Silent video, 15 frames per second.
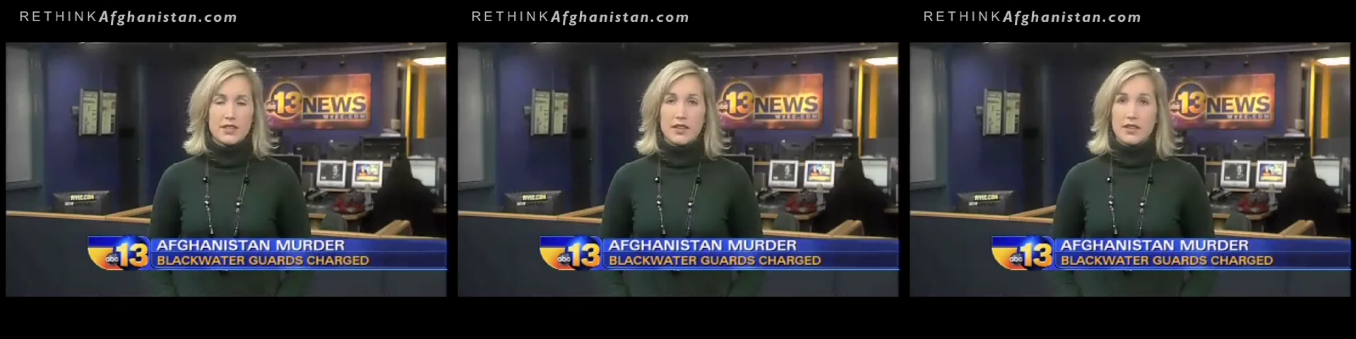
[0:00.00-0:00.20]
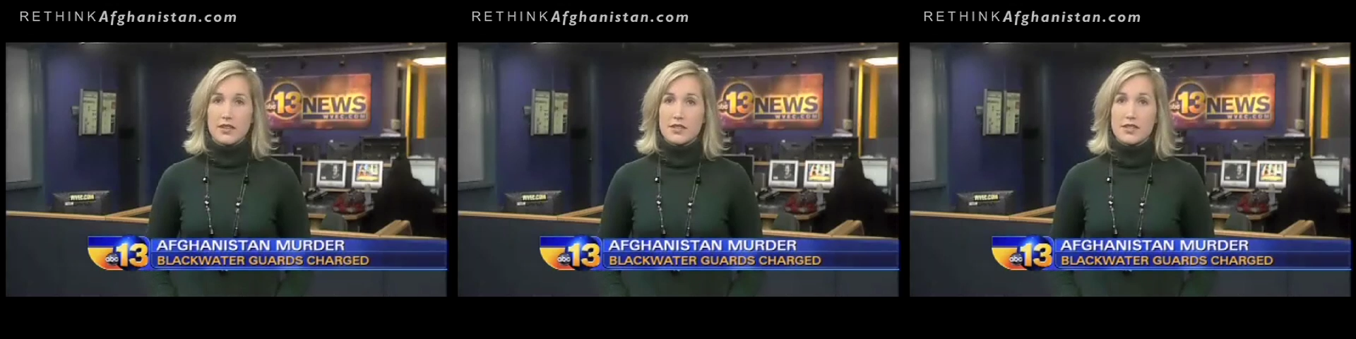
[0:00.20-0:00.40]
Now,
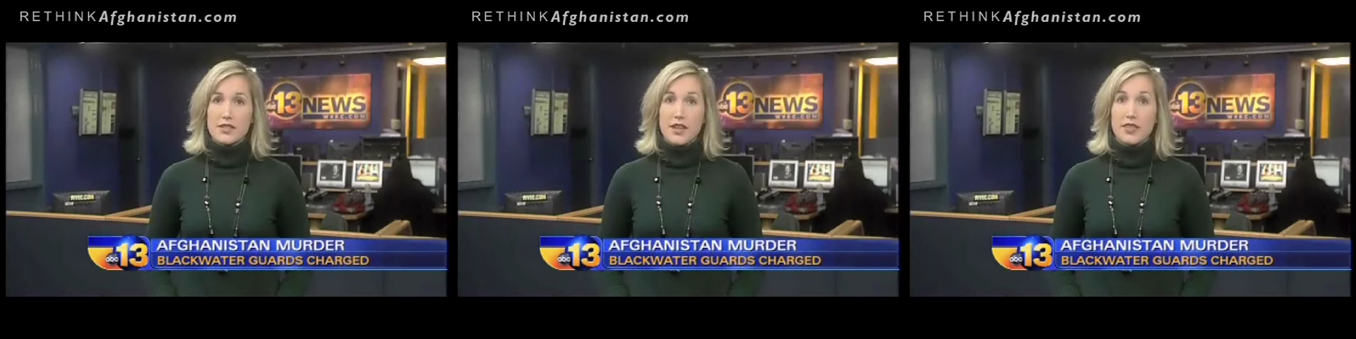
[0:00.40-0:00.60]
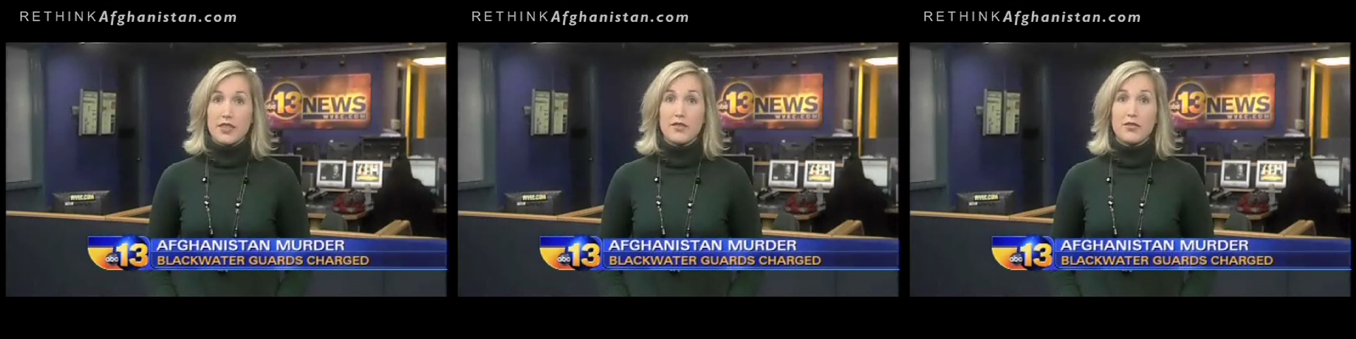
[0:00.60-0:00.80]
this is not
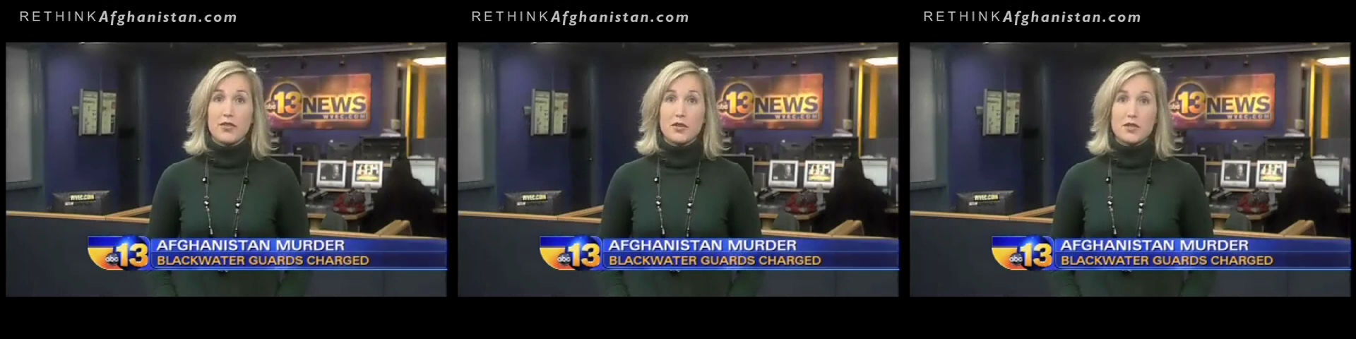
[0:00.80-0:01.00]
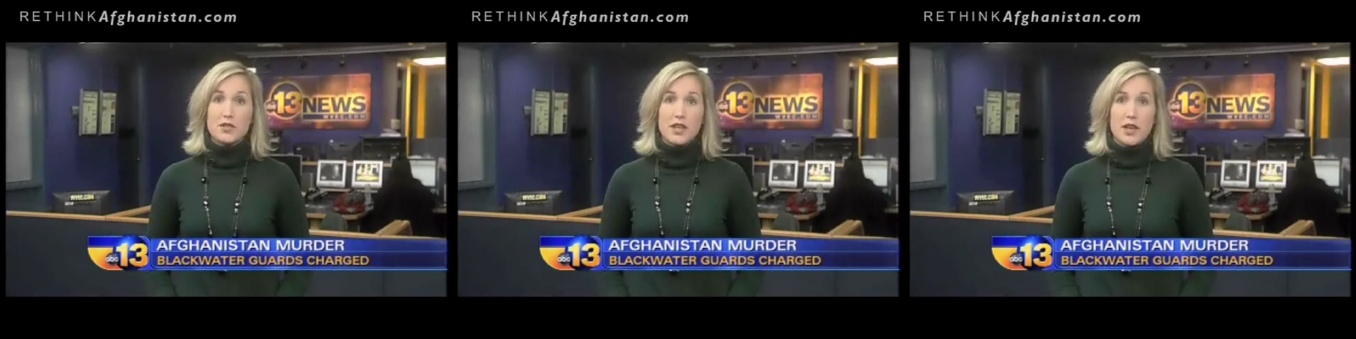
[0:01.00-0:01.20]
the first
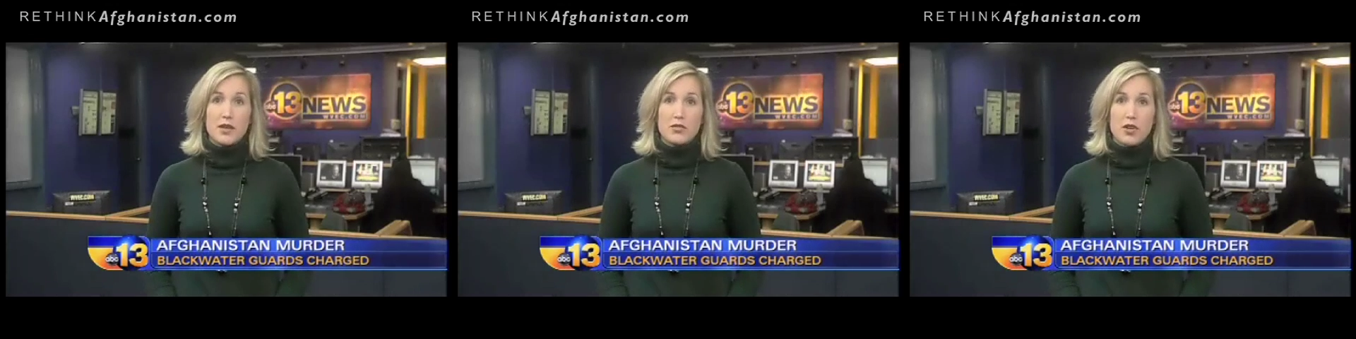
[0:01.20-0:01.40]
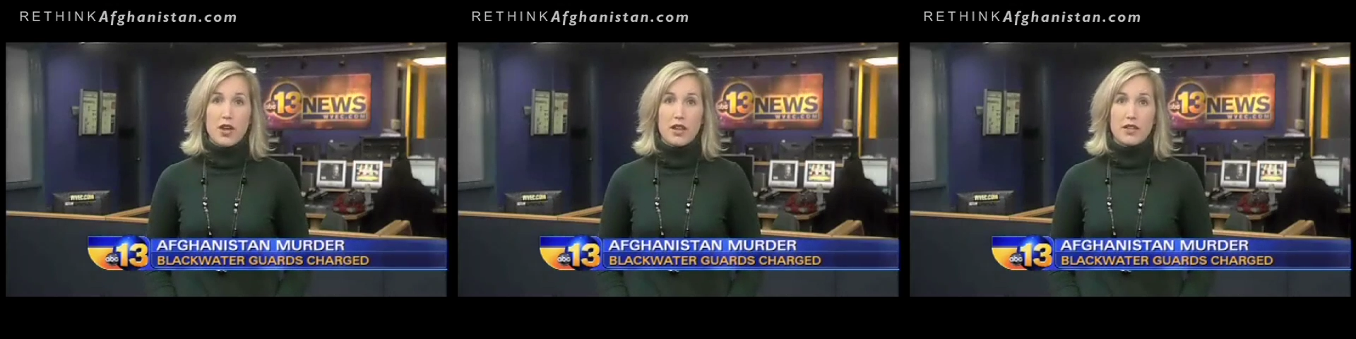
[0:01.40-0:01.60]
time
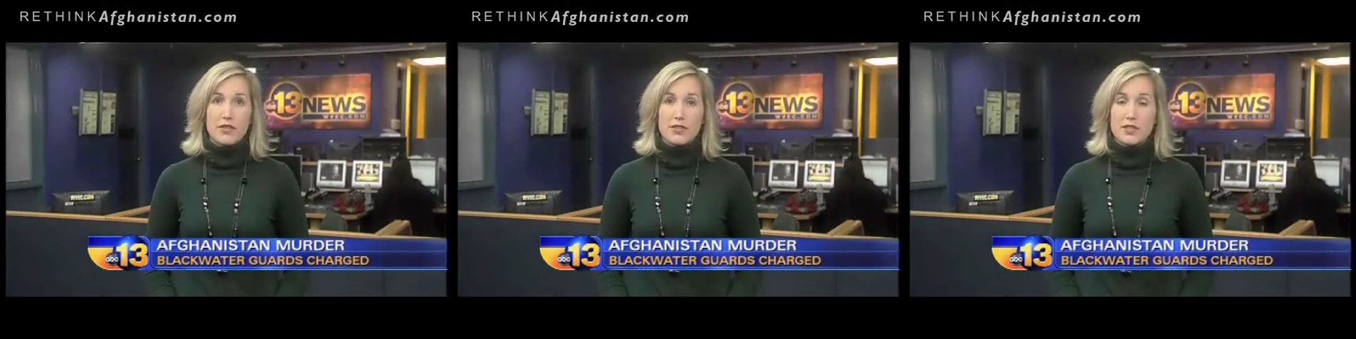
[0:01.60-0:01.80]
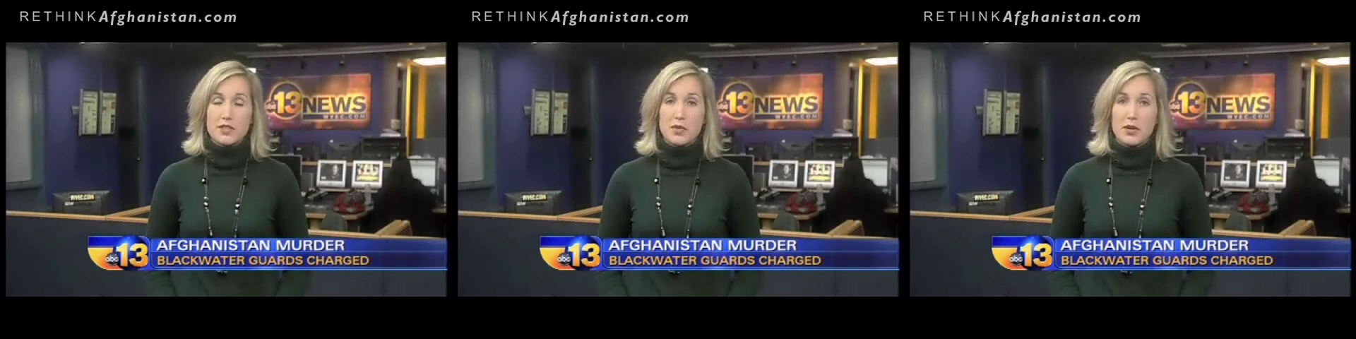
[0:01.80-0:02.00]
Dratliff has
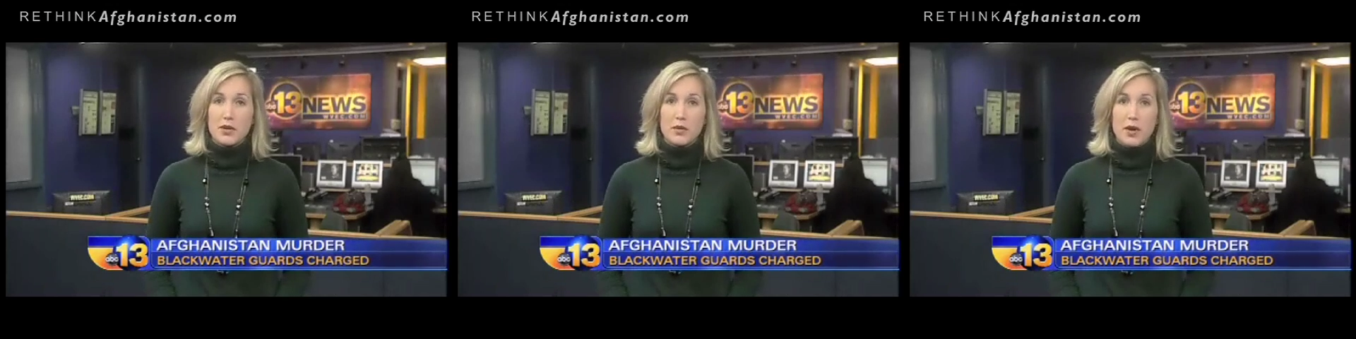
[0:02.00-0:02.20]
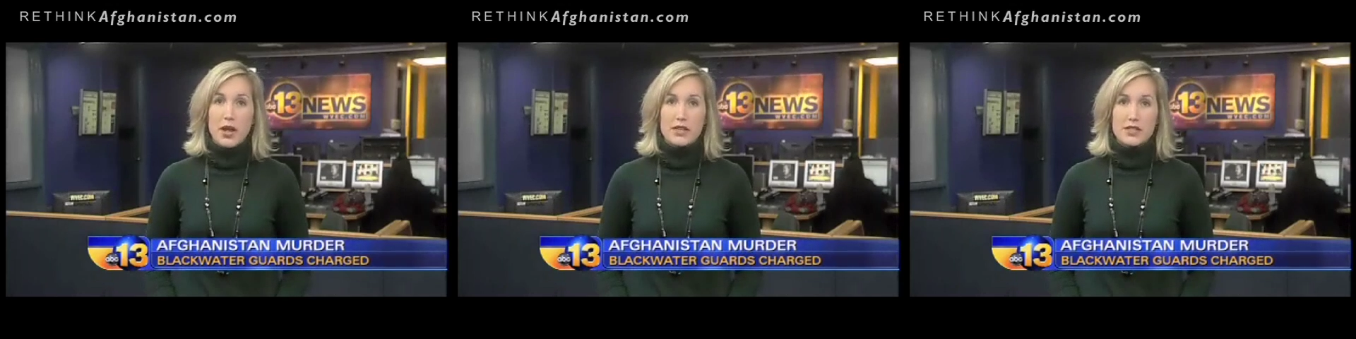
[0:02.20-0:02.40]
been
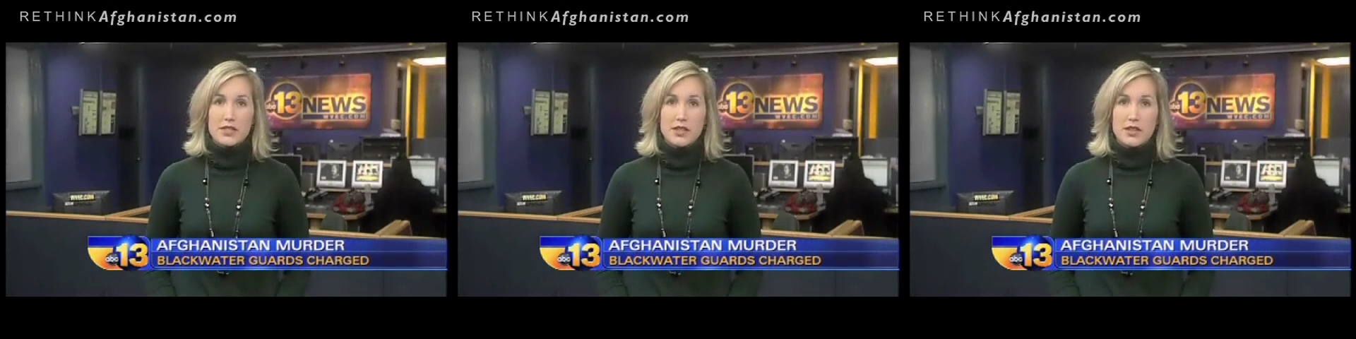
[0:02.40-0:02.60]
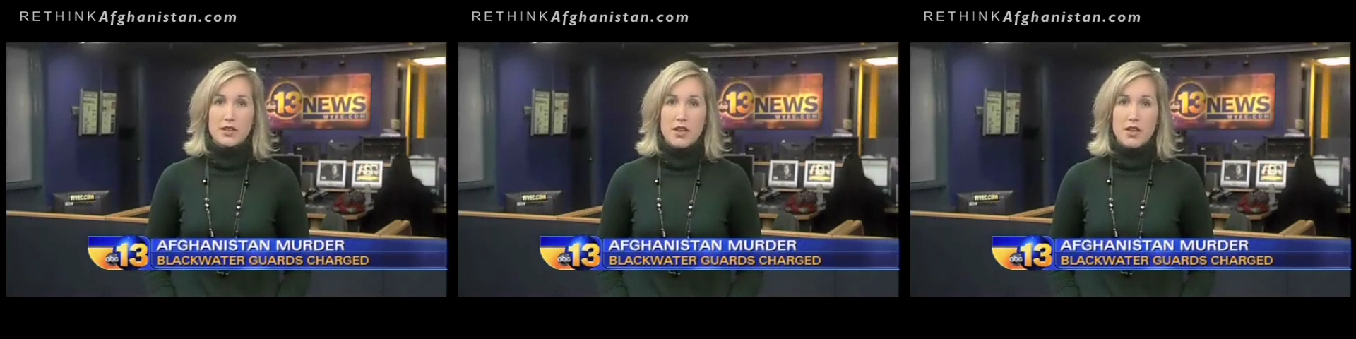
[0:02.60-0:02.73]
arrested.